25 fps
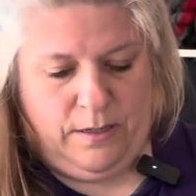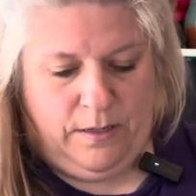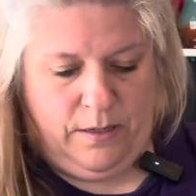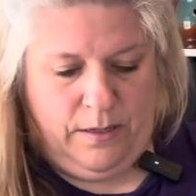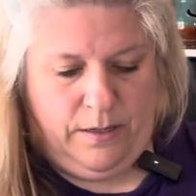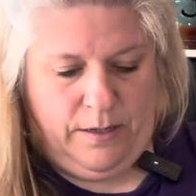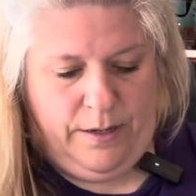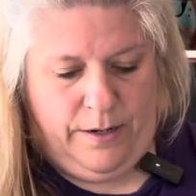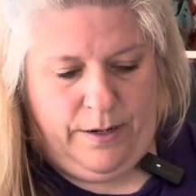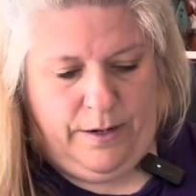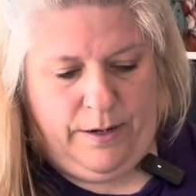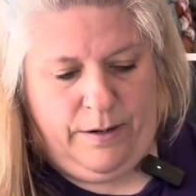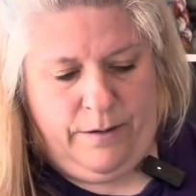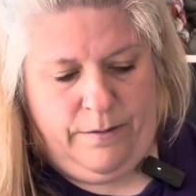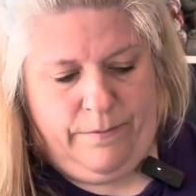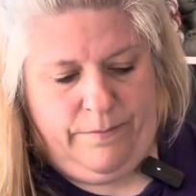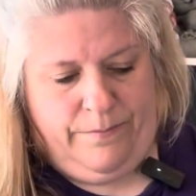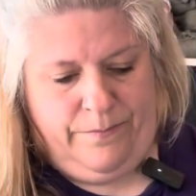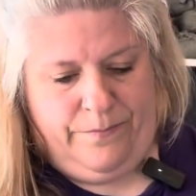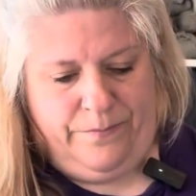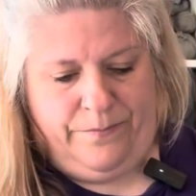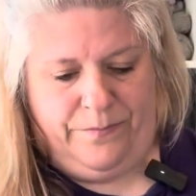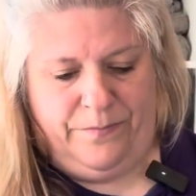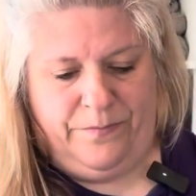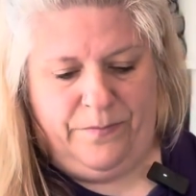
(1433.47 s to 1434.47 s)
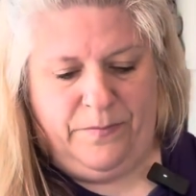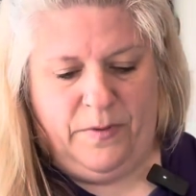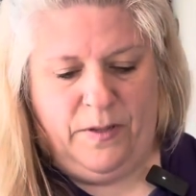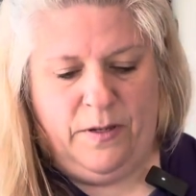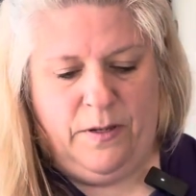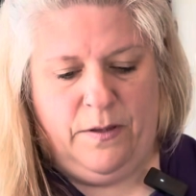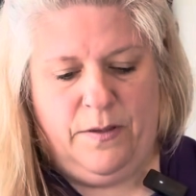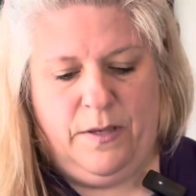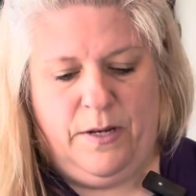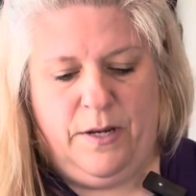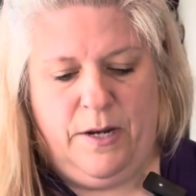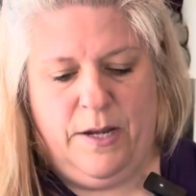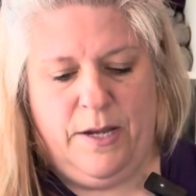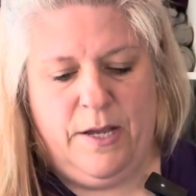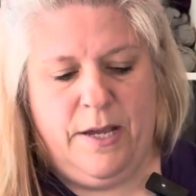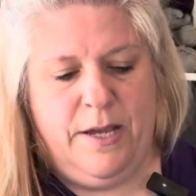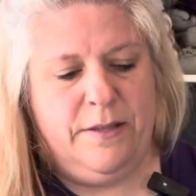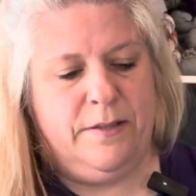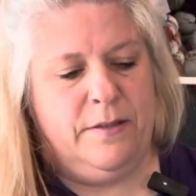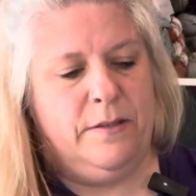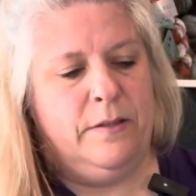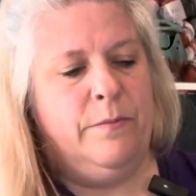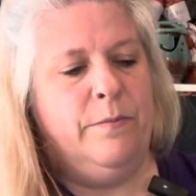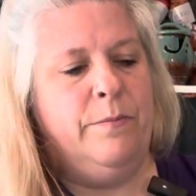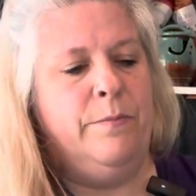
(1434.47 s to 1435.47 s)
And then I got
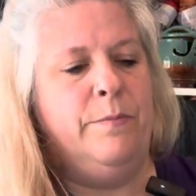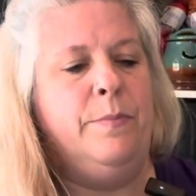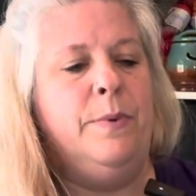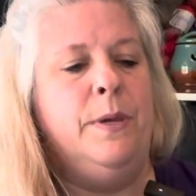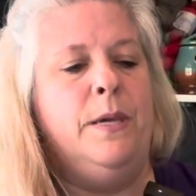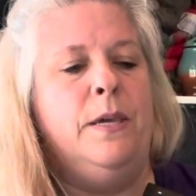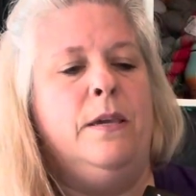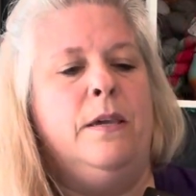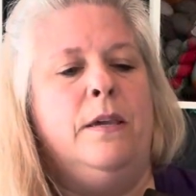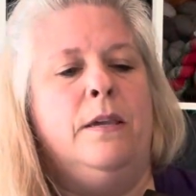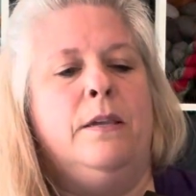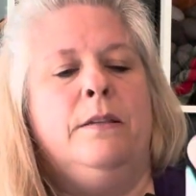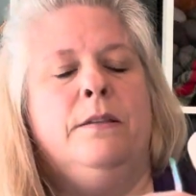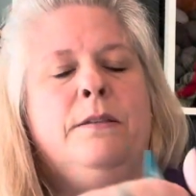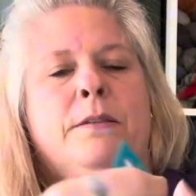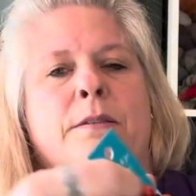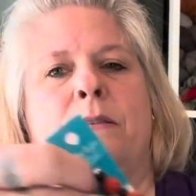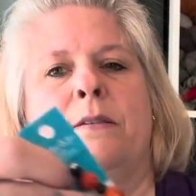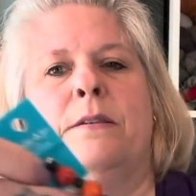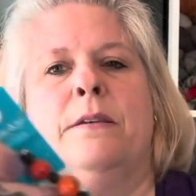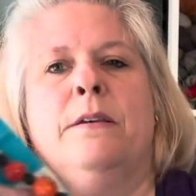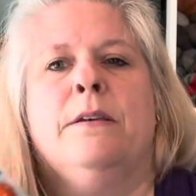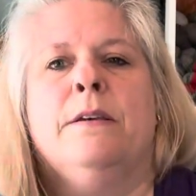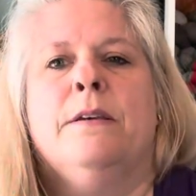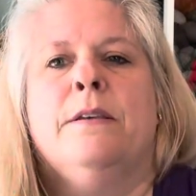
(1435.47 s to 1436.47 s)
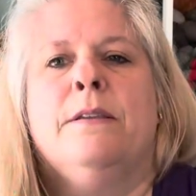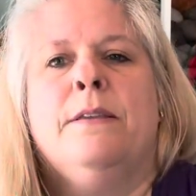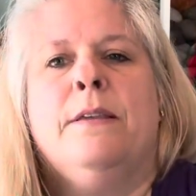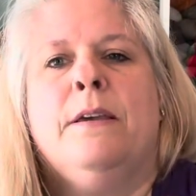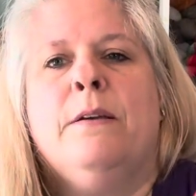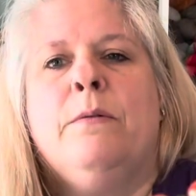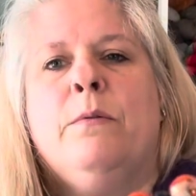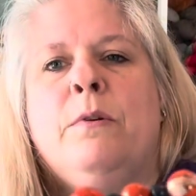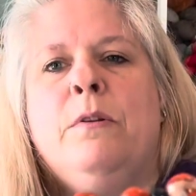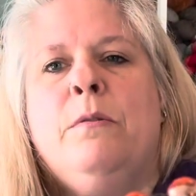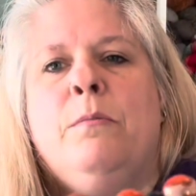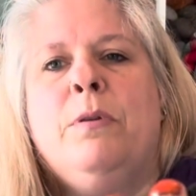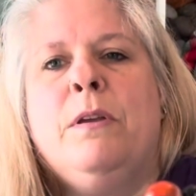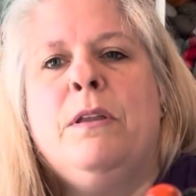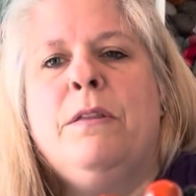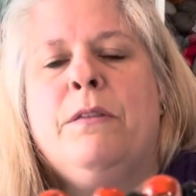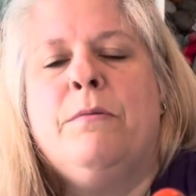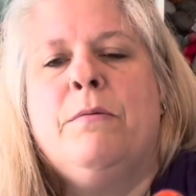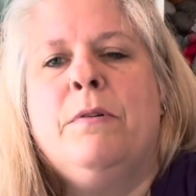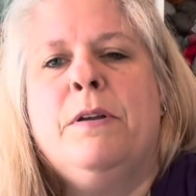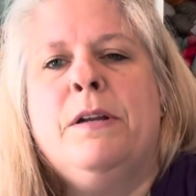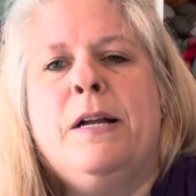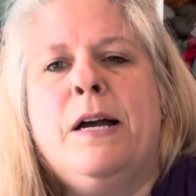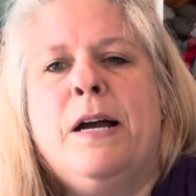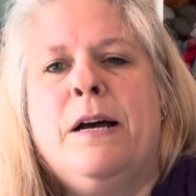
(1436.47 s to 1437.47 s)
some beads. They would be
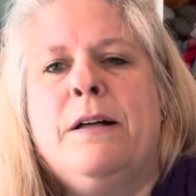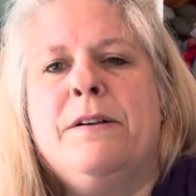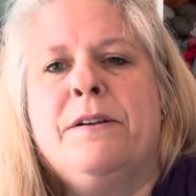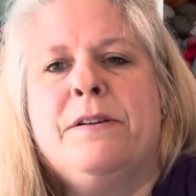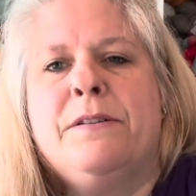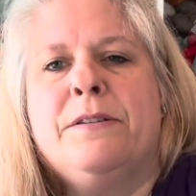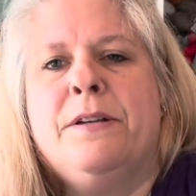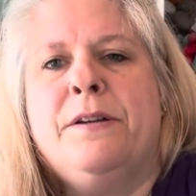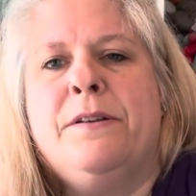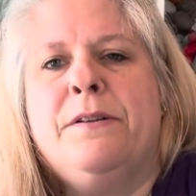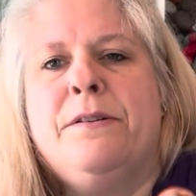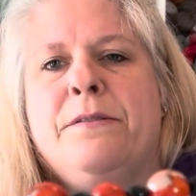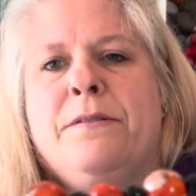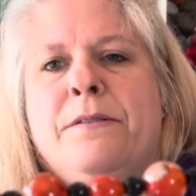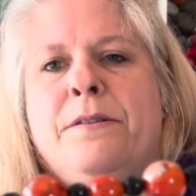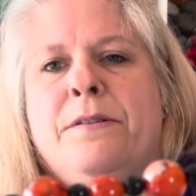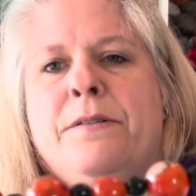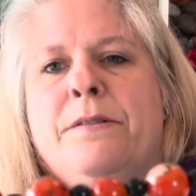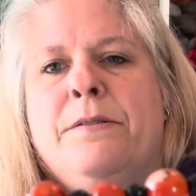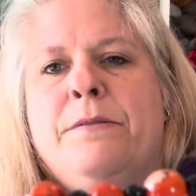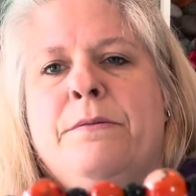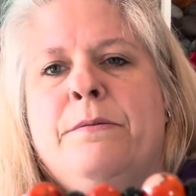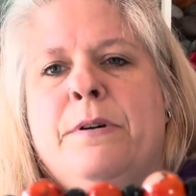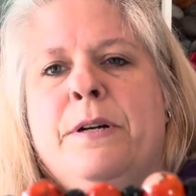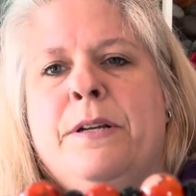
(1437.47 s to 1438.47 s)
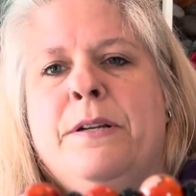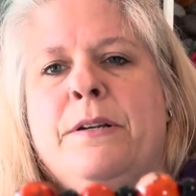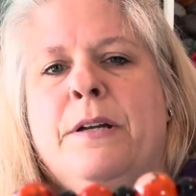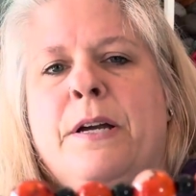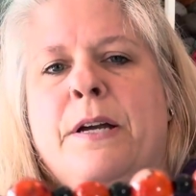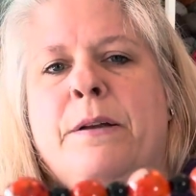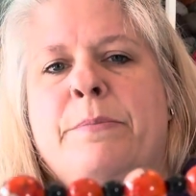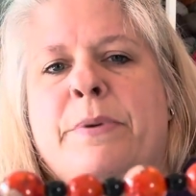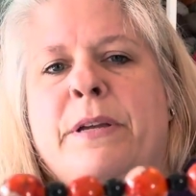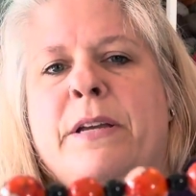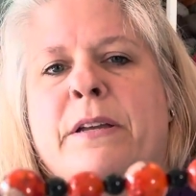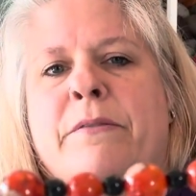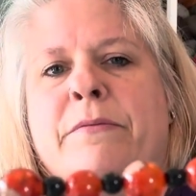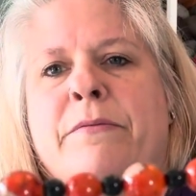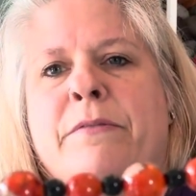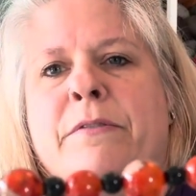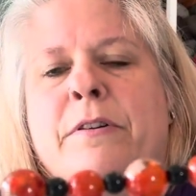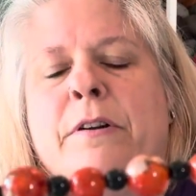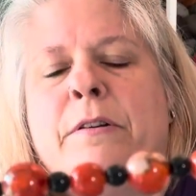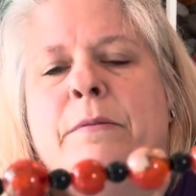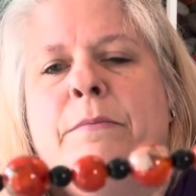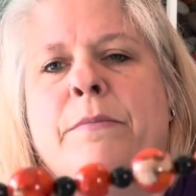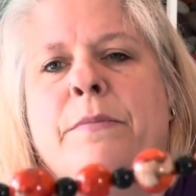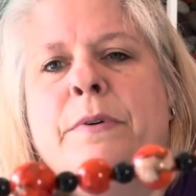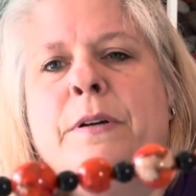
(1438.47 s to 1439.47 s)
$3. I don't know what I paid for
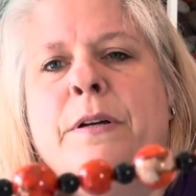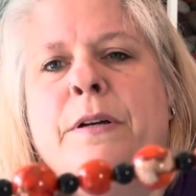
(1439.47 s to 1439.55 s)
them,